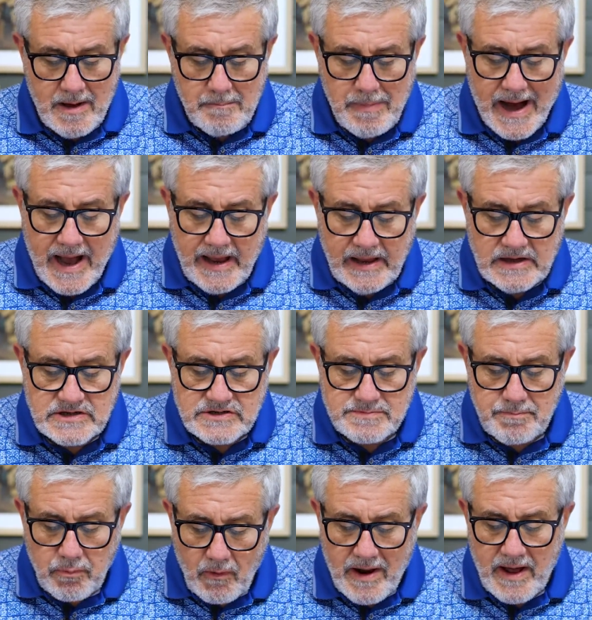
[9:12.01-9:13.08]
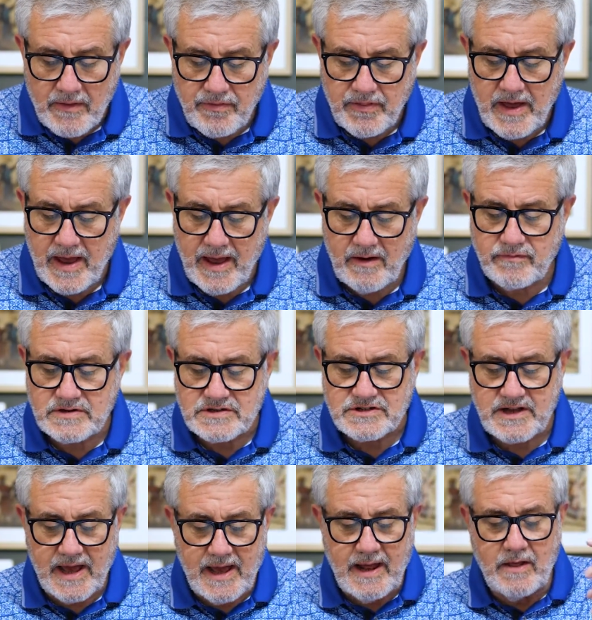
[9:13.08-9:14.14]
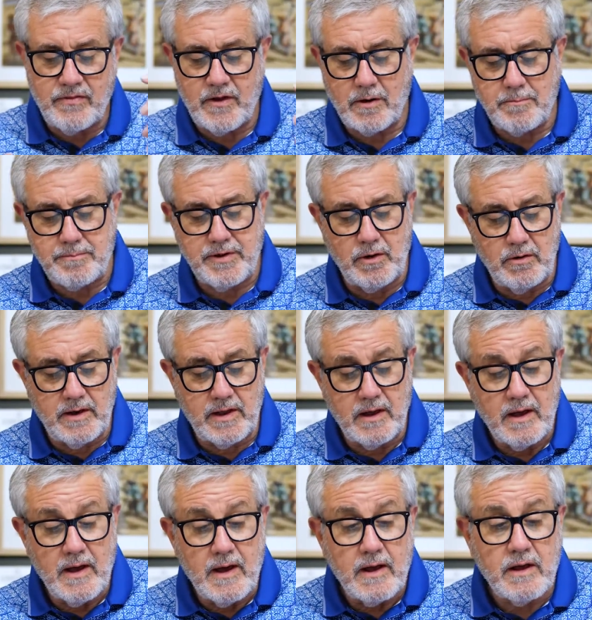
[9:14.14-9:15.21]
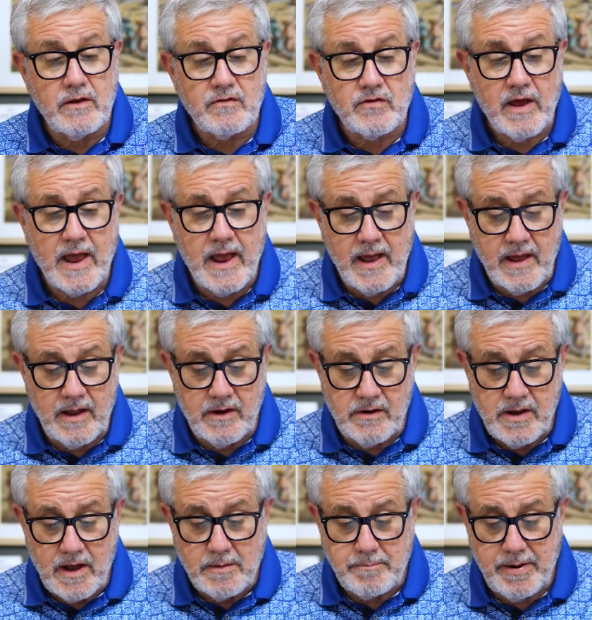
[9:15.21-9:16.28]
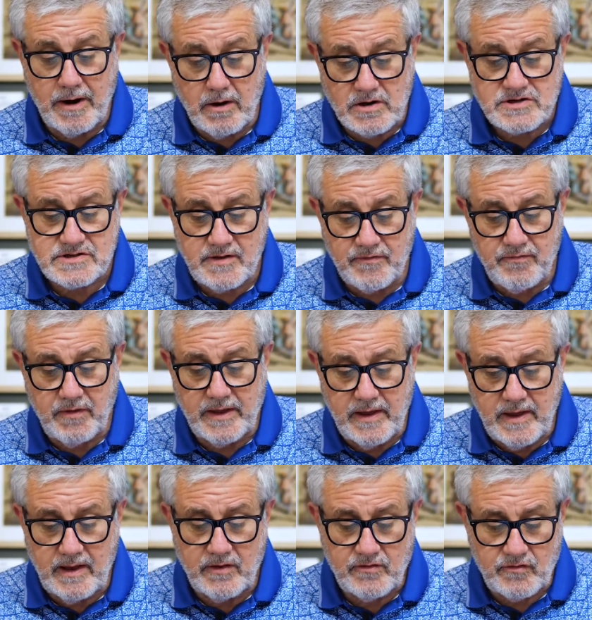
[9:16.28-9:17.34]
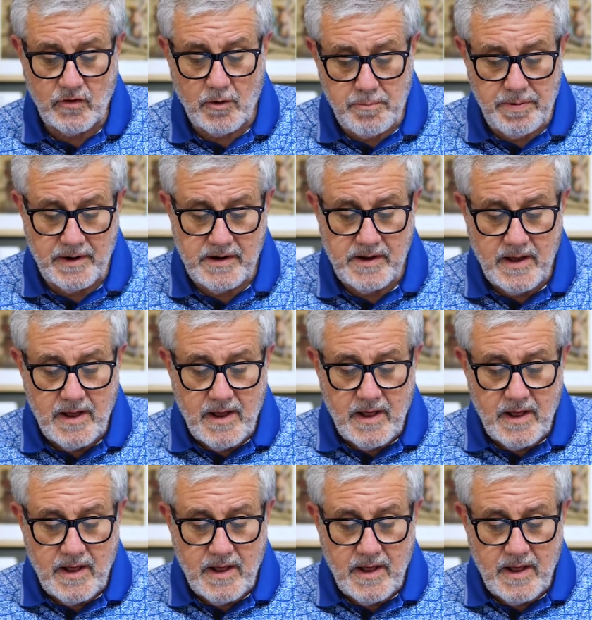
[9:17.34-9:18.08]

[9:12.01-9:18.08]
By his breath the heavens gained their beauty. His hand pierced the fleeing serpent.